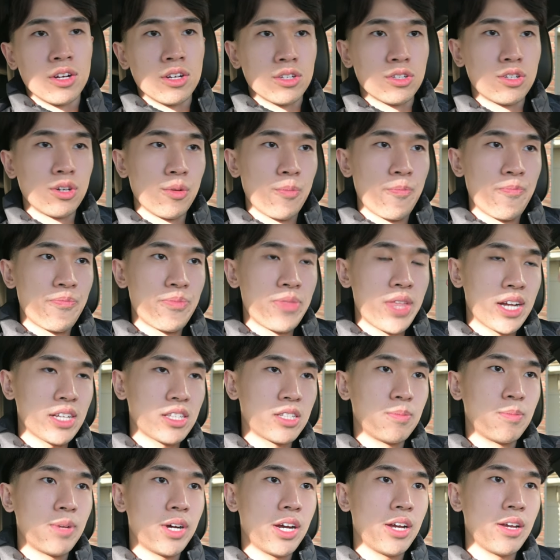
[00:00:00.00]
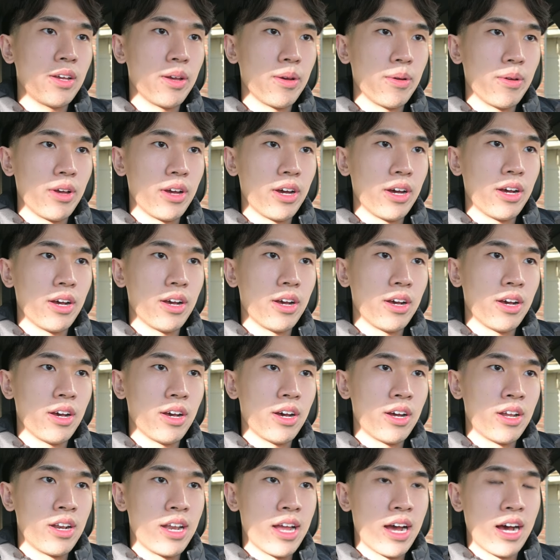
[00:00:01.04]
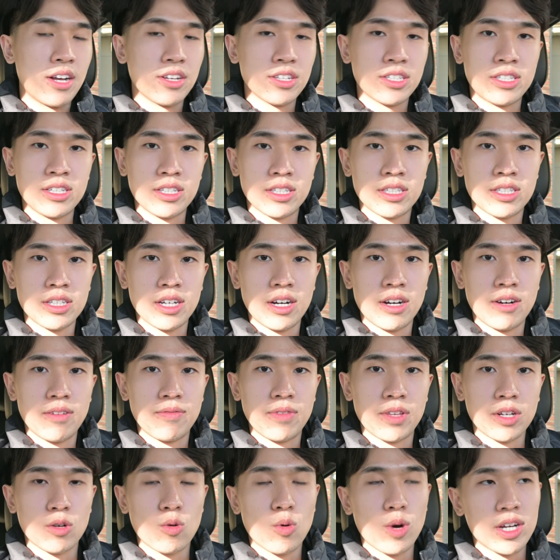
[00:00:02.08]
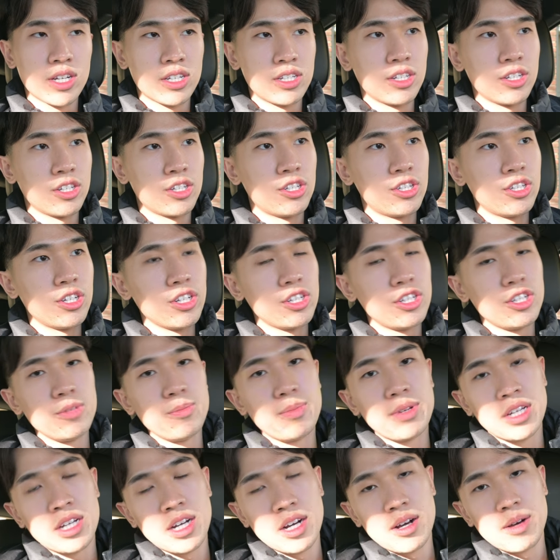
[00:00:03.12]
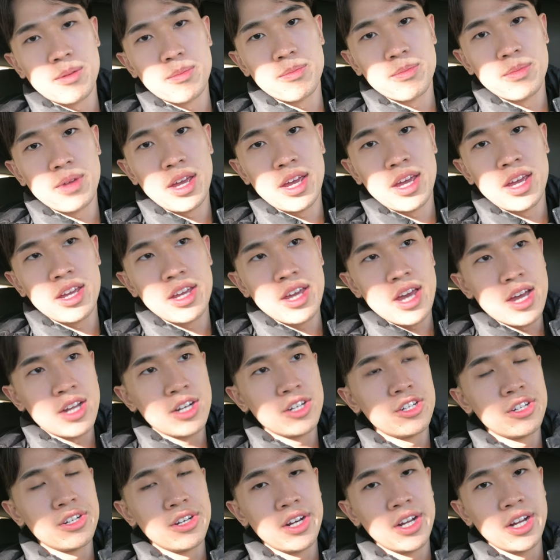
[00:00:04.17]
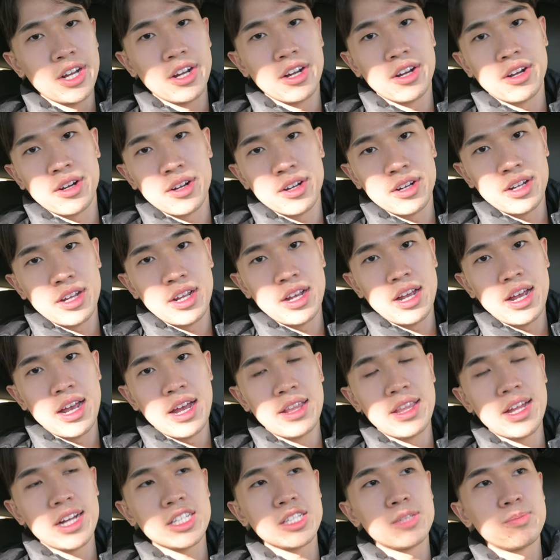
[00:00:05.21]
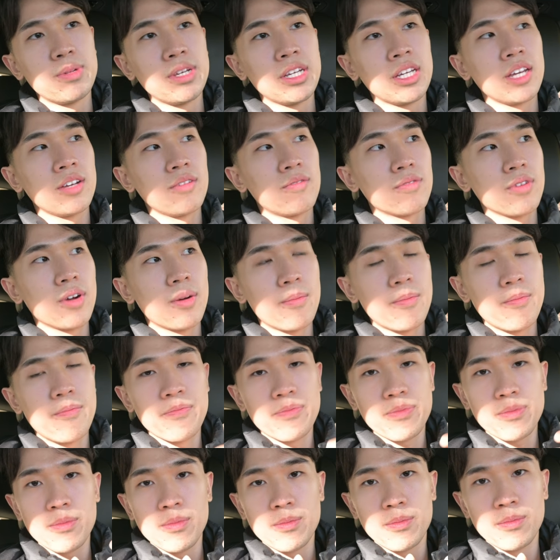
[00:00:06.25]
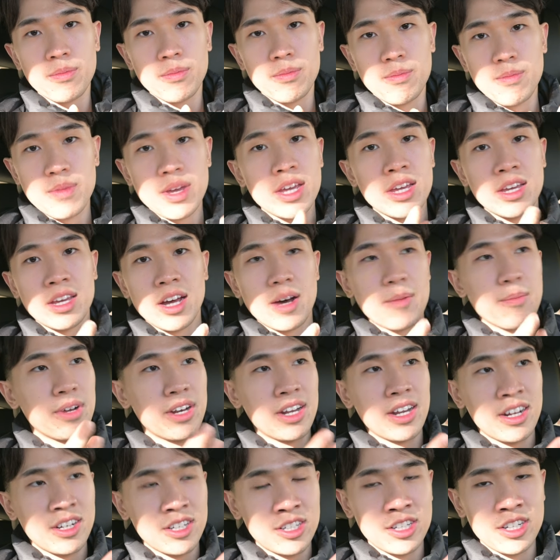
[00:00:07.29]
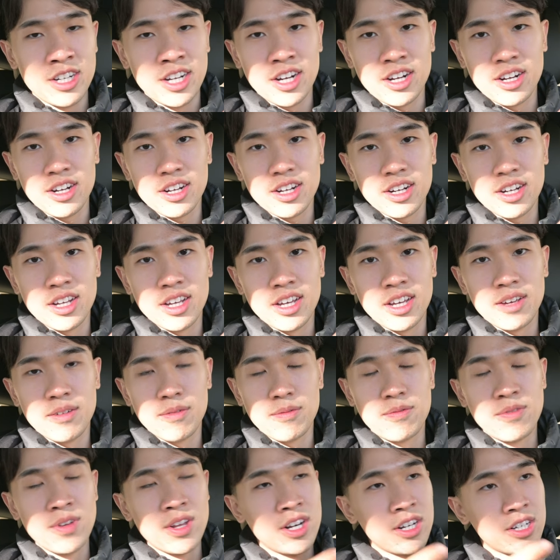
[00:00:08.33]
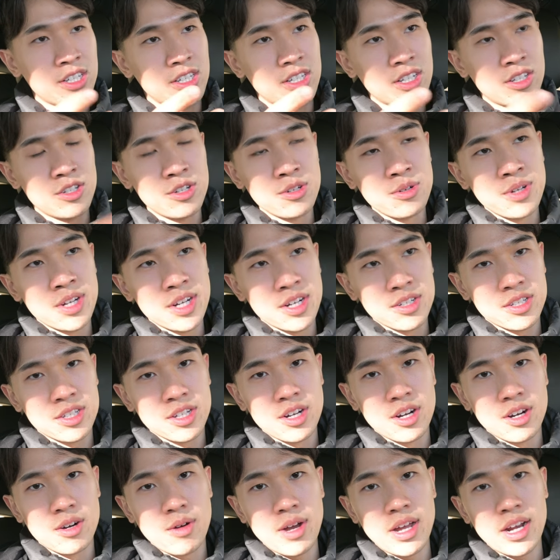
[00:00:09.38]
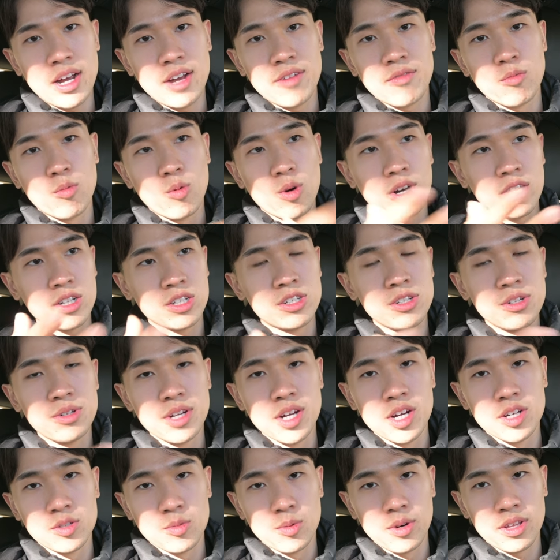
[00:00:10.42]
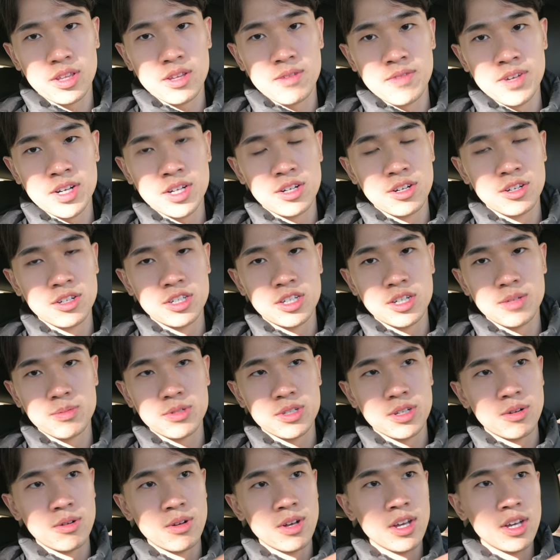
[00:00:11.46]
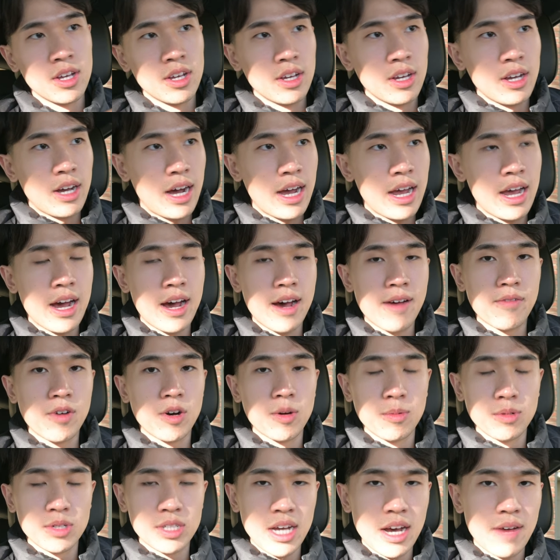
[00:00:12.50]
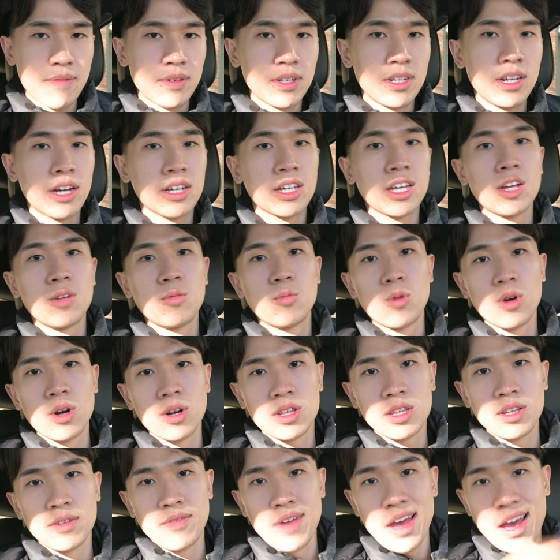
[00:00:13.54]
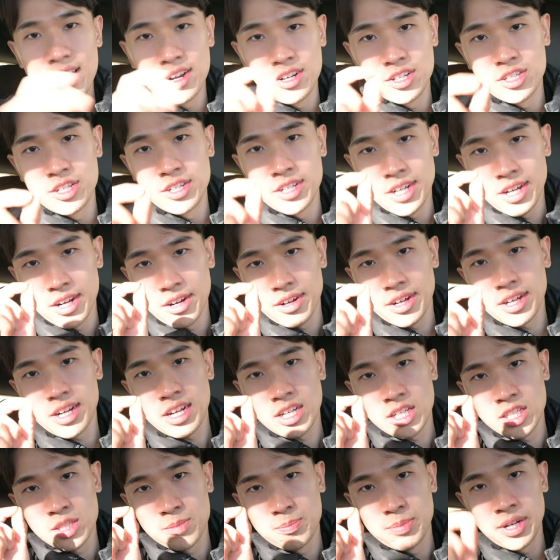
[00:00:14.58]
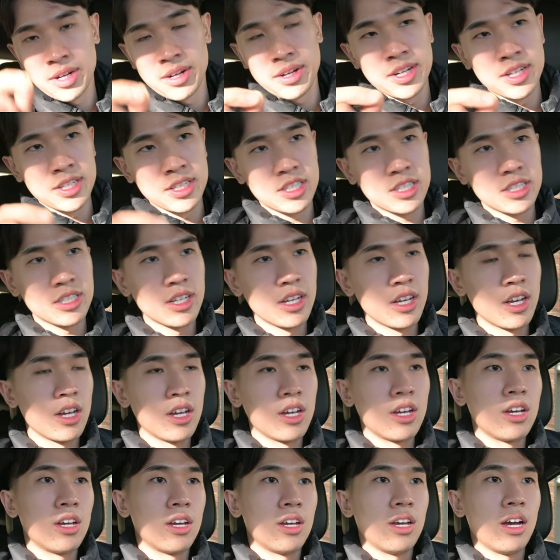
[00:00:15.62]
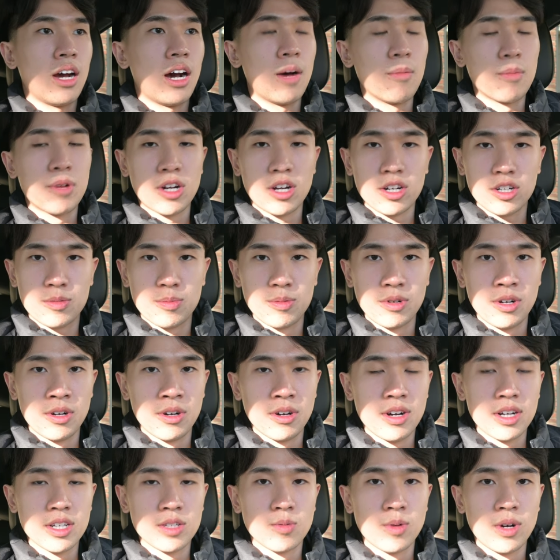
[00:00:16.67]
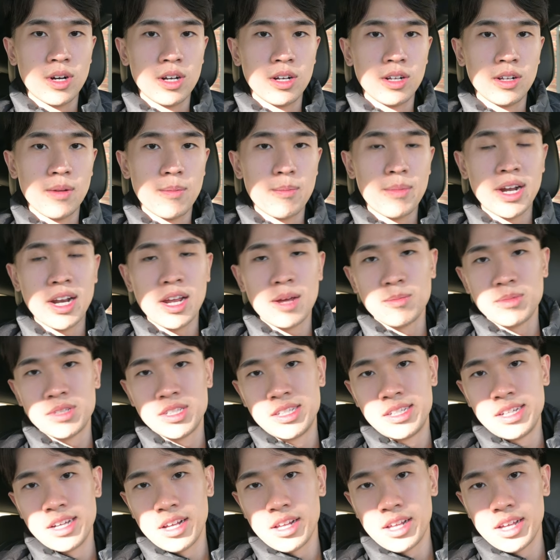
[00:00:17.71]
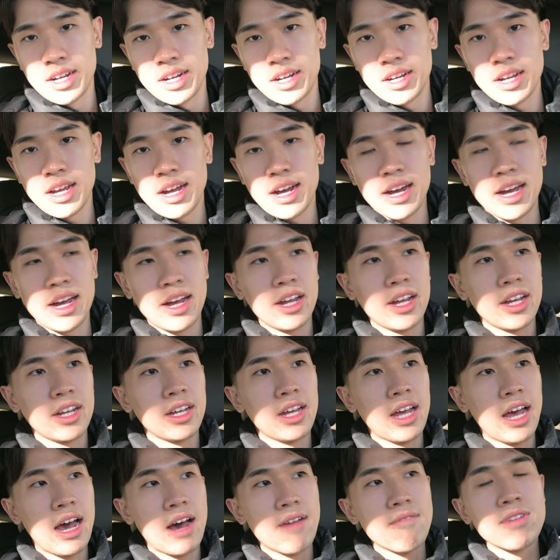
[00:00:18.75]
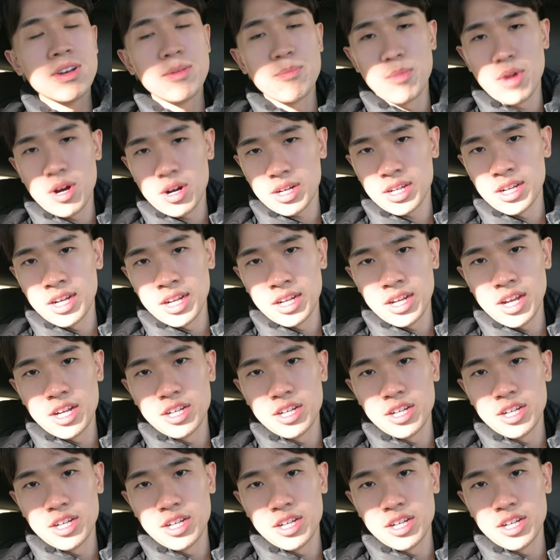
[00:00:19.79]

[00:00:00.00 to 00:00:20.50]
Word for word: So that's my analysis of the question, should you become an engineer? And that's speaking from me. I'm an engineer, finished two years ago, and I've worked two years worth of internships. So I have almost half a decade worth of engineering experience. I'm an entrepreneur as well. My name's Dylan. I have a marketing